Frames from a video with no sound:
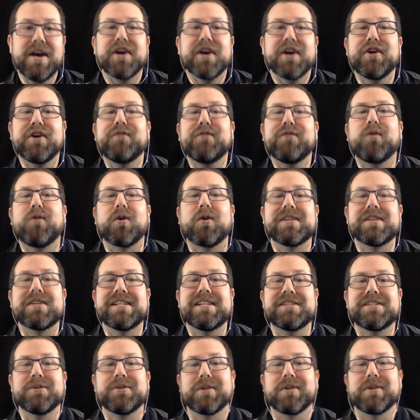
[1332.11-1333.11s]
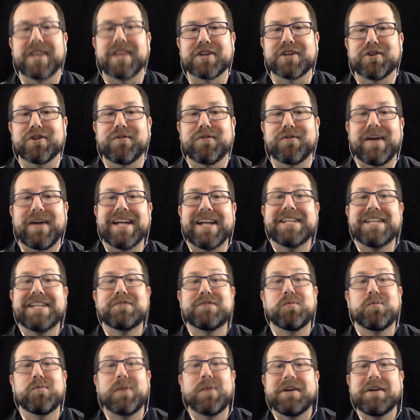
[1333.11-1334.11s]
could force it to electrify
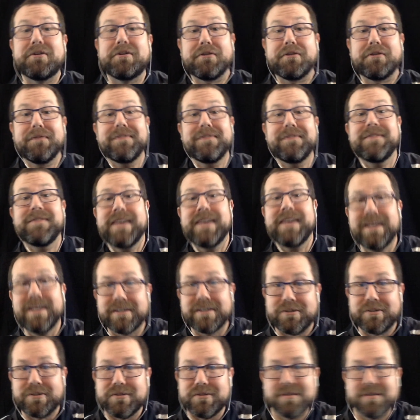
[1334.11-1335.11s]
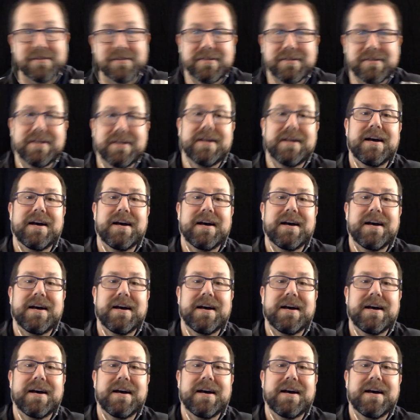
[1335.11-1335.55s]
its wheeled vehicles.